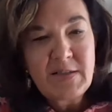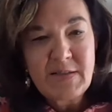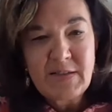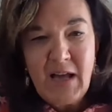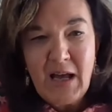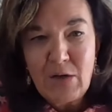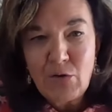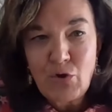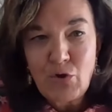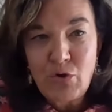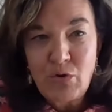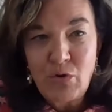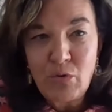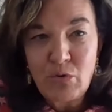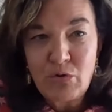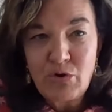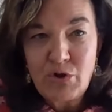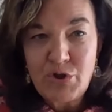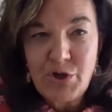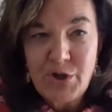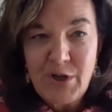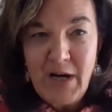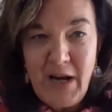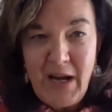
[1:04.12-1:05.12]
discussion
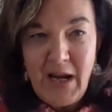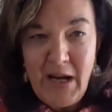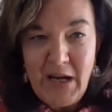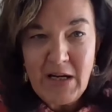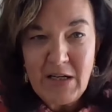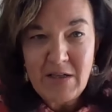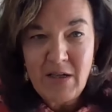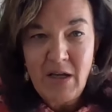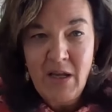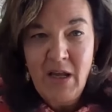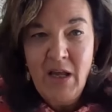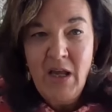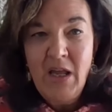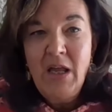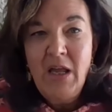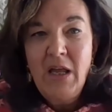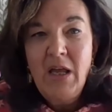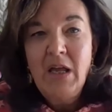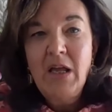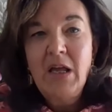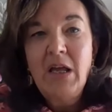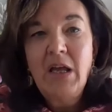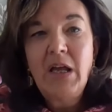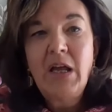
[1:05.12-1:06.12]
on trade
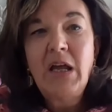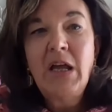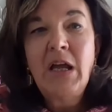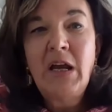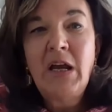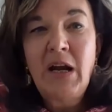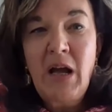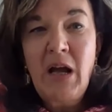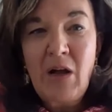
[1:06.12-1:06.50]
in